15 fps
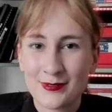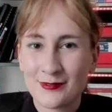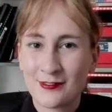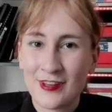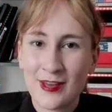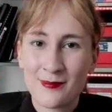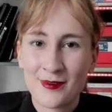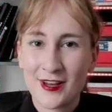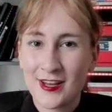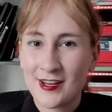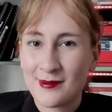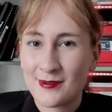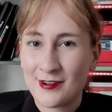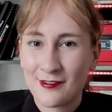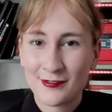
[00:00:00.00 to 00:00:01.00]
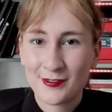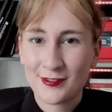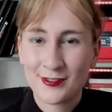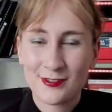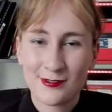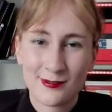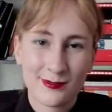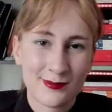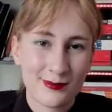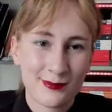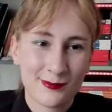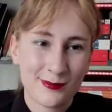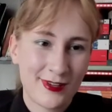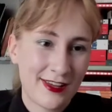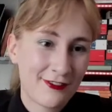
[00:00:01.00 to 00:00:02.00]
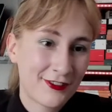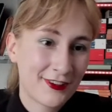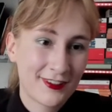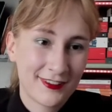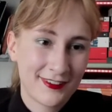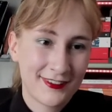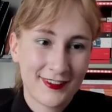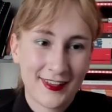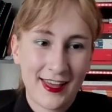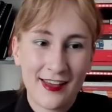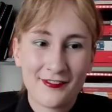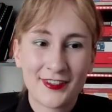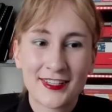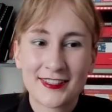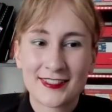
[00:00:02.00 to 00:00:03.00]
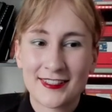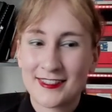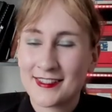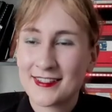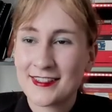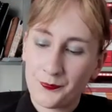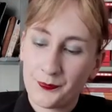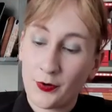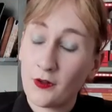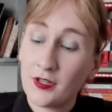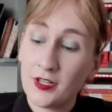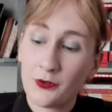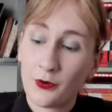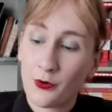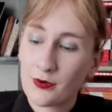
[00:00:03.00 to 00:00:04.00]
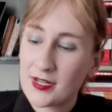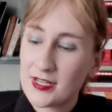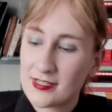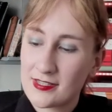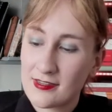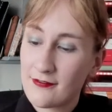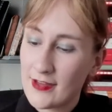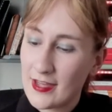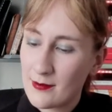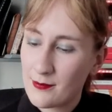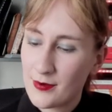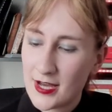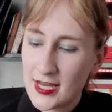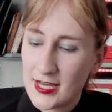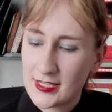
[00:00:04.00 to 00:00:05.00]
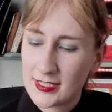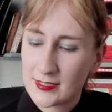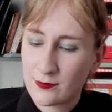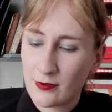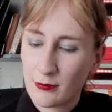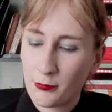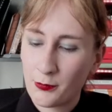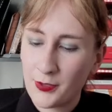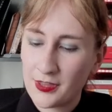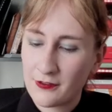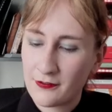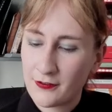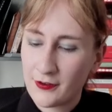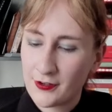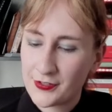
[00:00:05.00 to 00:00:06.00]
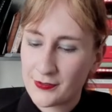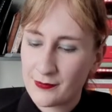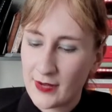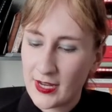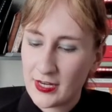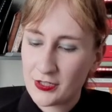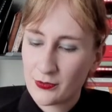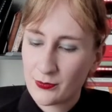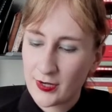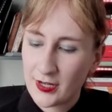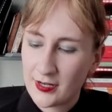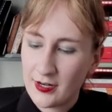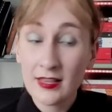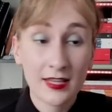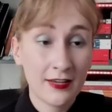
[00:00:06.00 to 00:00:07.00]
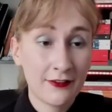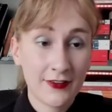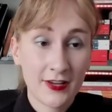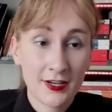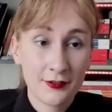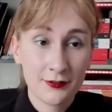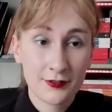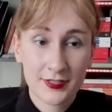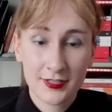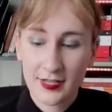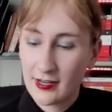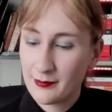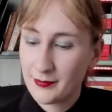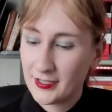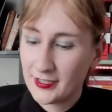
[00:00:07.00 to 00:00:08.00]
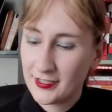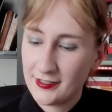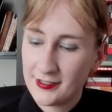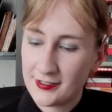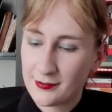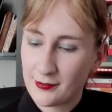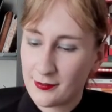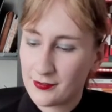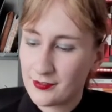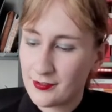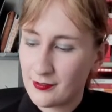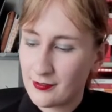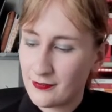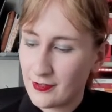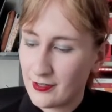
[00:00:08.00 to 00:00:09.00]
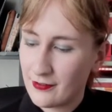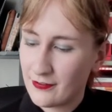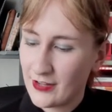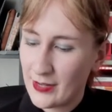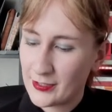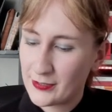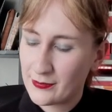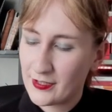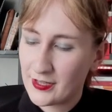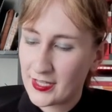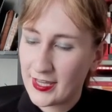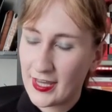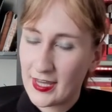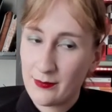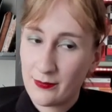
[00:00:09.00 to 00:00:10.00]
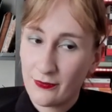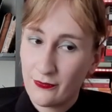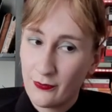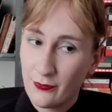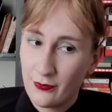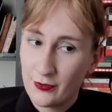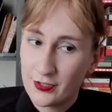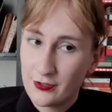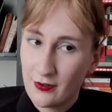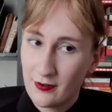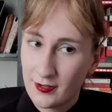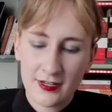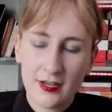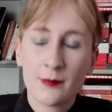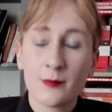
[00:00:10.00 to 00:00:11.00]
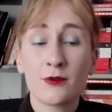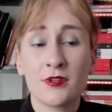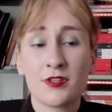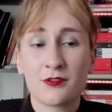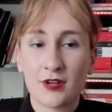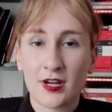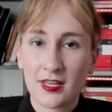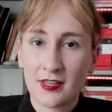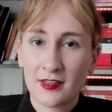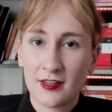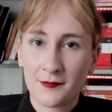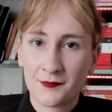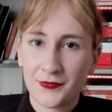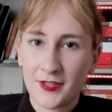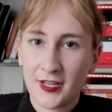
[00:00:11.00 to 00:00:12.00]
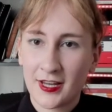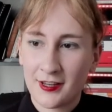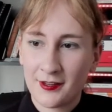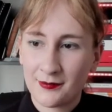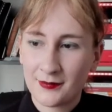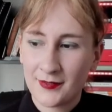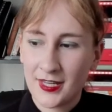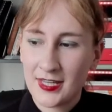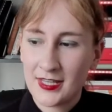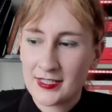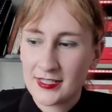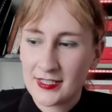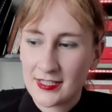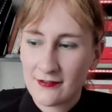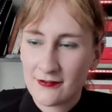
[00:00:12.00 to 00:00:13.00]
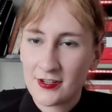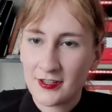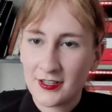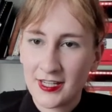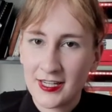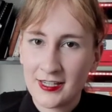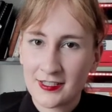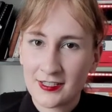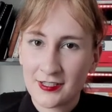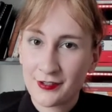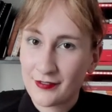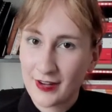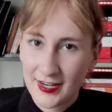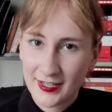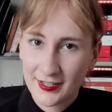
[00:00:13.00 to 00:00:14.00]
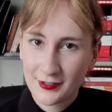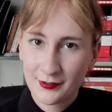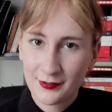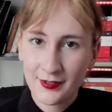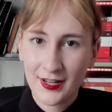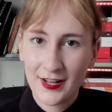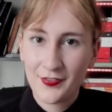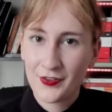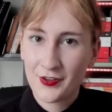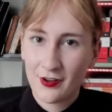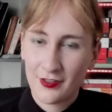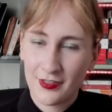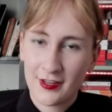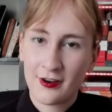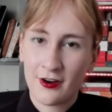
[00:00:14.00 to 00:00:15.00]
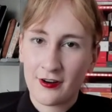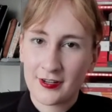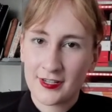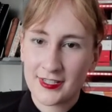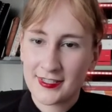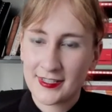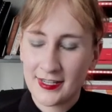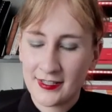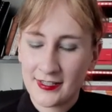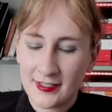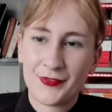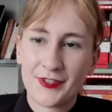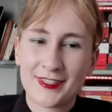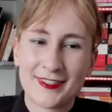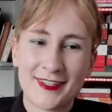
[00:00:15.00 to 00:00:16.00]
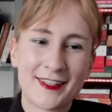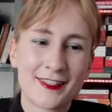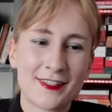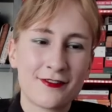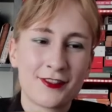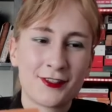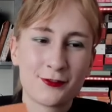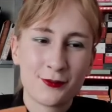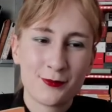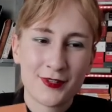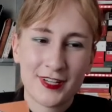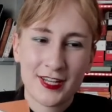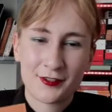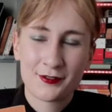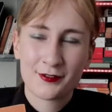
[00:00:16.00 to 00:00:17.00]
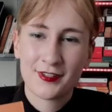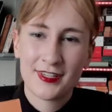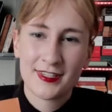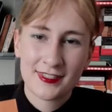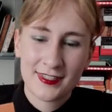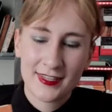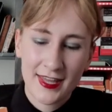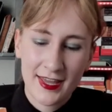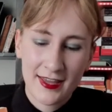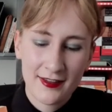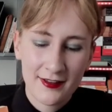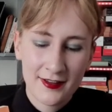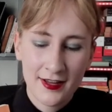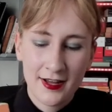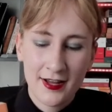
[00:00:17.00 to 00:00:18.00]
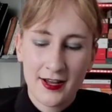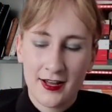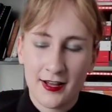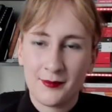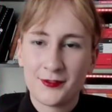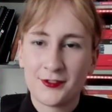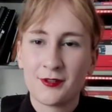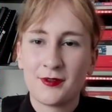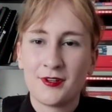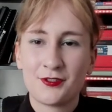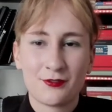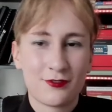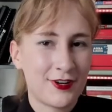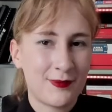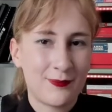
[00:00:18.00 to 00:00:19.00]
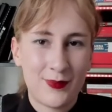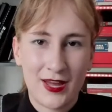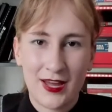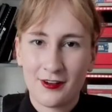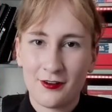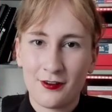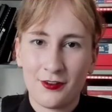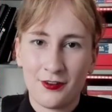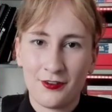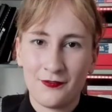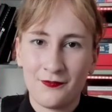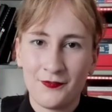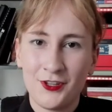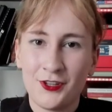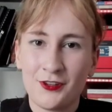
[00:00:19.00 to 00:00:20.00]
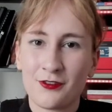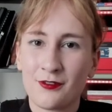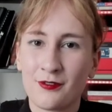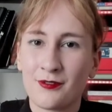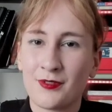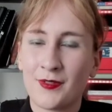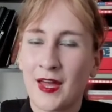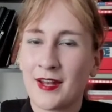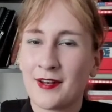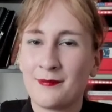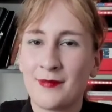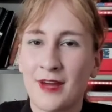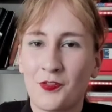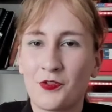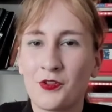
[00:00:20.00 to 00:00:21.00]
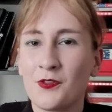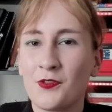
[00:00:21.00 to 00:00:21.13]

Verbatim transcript: vampire novel to ever have existed. Polidori's The Vampire is probably the first major one. Le Fanu's Carmilla is also a very famous one that came before Stoker. But with Dracula, um, he's definitely tyrannical in the gothic horror sense. The sense of the supernatural is there, um, so we're drawing back on, you know, that Matthew